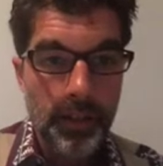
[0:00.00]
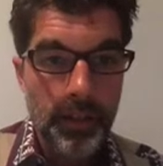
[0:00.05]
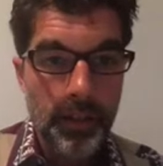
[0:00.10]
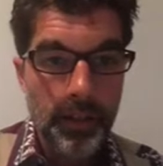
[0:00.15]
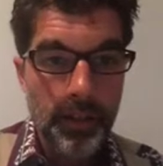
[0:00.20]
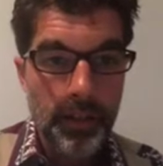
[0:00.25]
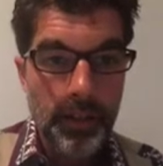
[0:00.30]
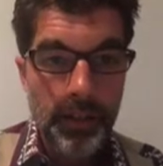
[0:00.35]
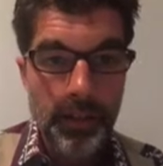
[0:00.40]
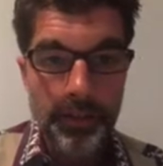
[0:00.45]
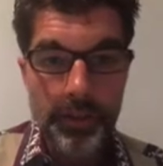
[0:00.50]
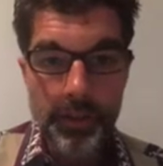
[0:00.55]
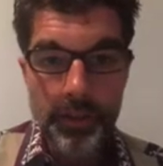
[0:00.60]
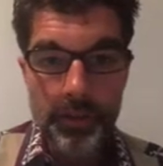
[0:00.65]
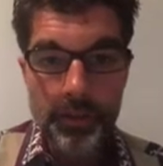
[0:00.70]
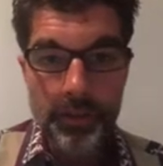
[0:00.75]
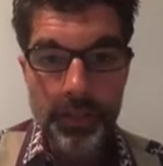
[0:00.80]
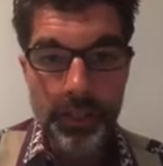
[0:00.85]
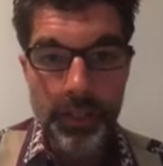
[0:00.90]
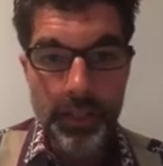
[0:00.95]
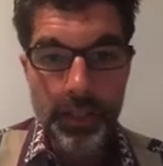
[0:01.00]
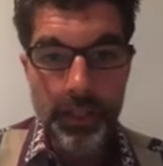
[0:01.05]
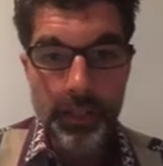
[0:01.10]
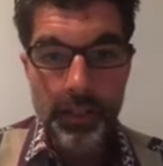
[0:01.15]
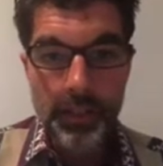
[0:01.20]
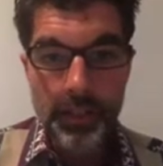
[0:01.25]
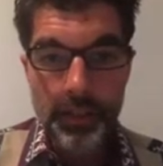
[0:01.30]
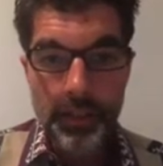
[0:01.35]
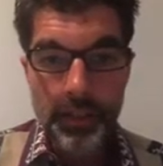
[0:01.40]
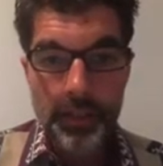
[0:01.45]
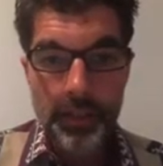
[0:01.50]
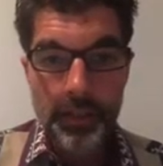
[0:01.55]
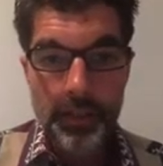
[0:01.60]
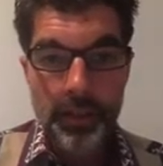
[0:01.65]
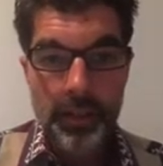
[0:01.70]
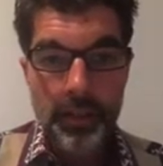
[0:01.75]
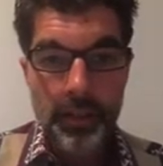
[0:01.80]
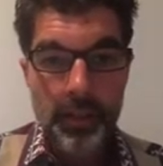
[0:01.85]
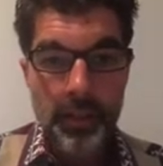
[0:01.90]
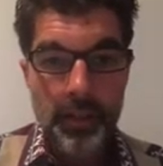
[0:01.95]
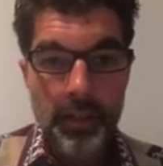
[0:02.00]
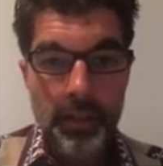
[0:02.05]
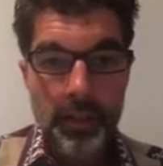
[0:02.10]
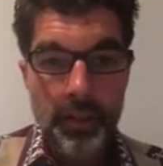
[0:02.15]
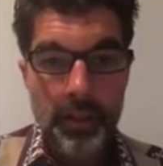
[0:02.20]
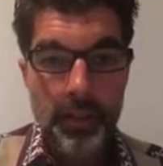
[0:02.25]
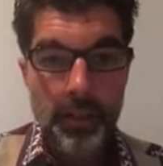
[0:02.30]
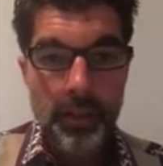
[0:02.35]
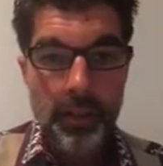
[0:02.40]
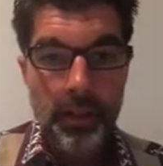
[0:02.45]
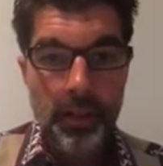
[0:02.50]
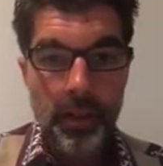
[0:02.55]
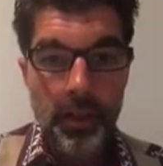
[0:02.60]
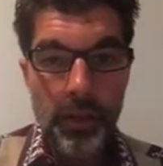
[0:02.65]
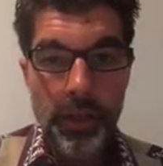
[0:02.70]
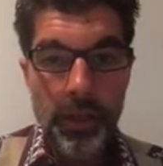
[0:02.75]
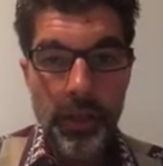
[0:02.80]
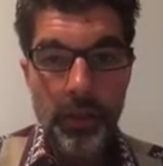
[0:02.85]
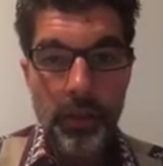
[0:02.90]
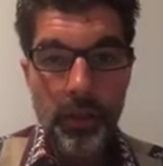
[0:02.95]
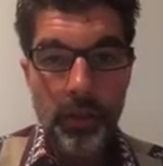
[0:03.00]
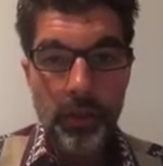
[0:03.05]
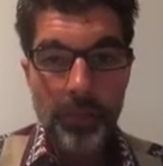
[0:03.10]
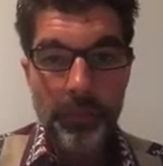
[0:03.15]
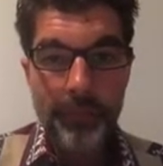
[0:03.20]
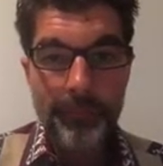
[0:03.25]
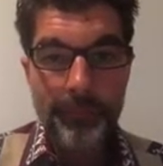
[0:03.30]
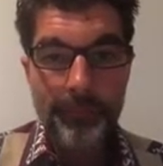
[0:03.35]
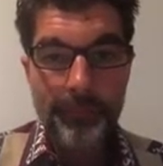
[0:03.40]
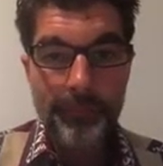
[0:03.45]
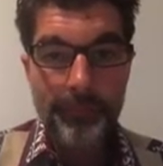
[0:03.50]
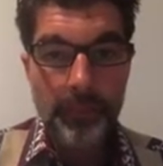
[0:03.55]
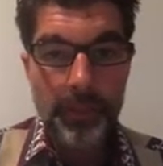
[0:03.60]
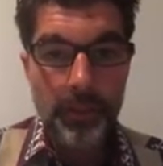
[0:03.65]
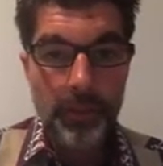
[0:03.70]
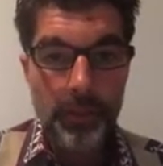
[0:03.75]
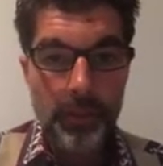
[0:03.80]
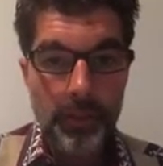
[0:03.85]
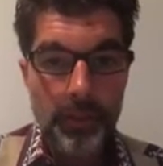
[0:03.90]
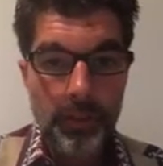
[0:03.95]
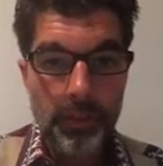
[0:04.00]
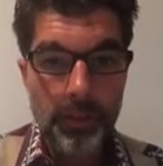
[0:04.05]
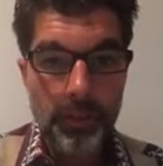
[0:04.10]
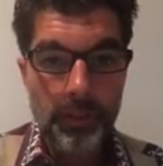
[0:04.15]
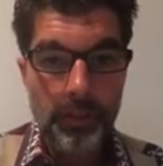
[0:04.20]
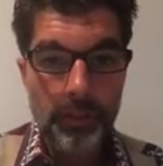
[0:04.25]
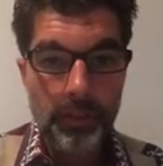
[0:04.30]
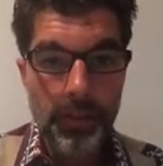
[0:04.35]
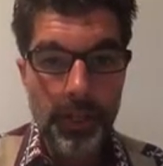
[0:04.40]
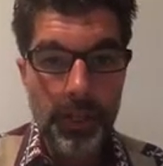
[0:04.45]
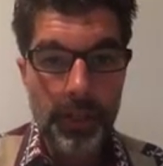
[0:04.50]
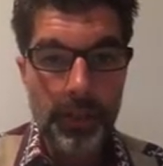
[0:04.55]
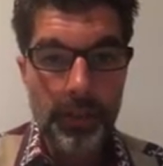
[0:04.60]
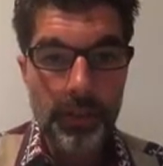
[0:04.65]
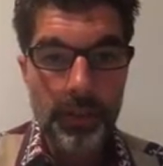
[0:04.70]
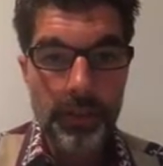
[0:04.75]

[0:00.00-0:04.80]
yeah, that's interesting. Okay, cool. So right here,